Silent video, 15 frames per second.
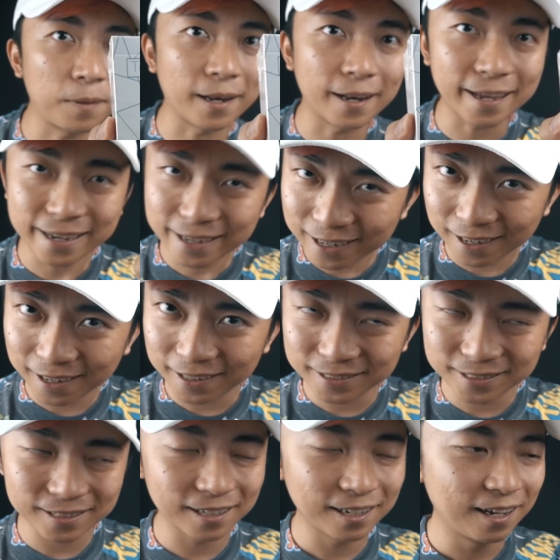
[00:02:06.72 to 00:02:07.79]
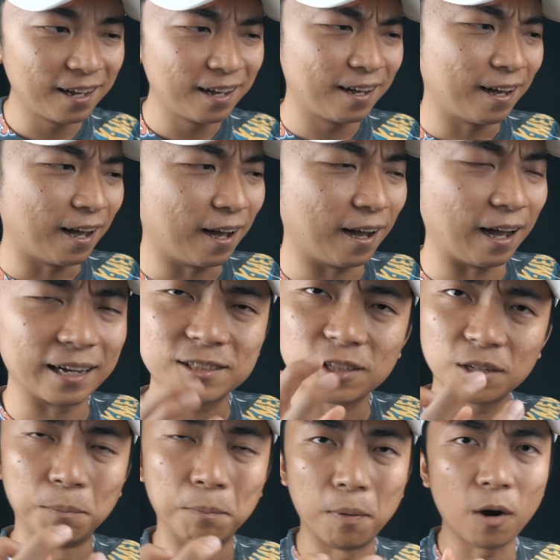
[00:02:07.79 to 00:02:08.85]
playing cards, I
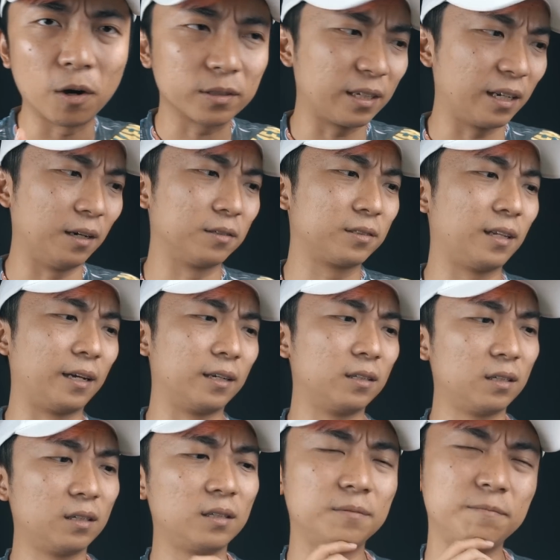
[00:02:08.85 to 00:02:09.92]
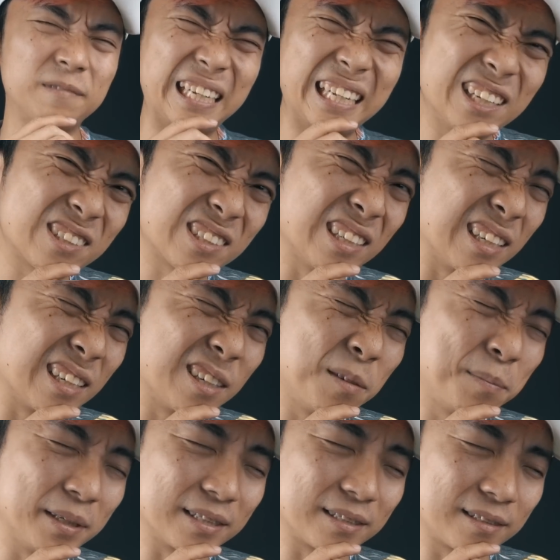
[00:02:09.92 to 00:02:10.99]
saw the box and I was like, it looks a little
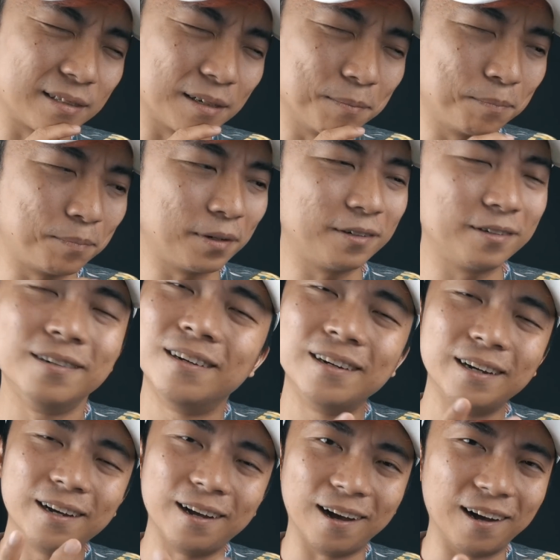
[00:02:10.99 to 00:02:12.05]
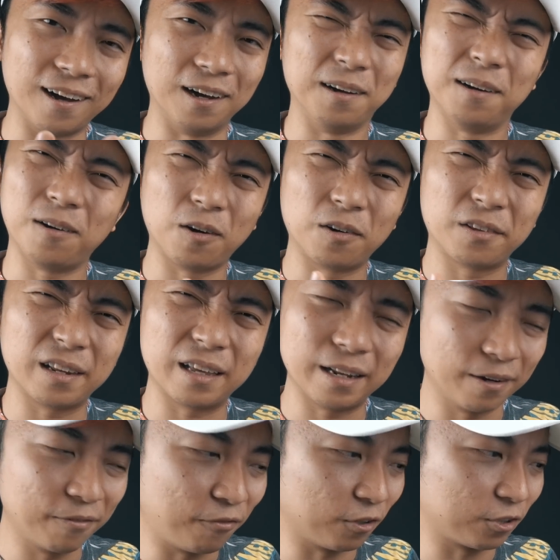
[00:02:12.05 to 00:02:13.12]
bit simple
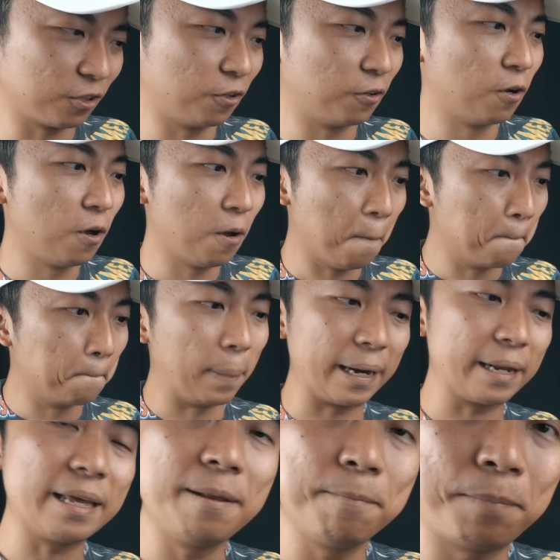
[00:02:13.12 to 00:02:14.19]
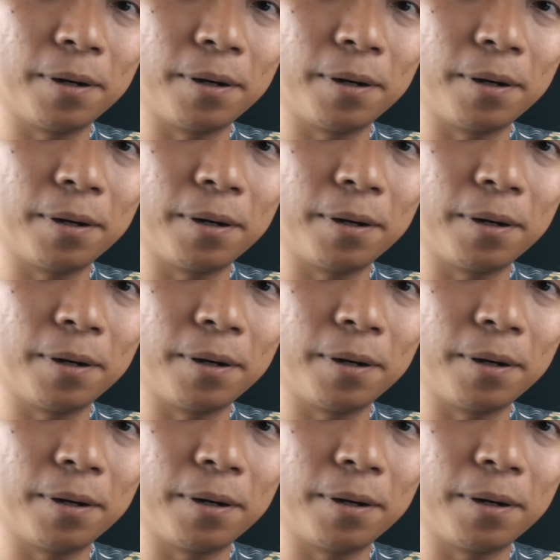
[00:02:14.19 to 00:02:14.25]
in a photo. But in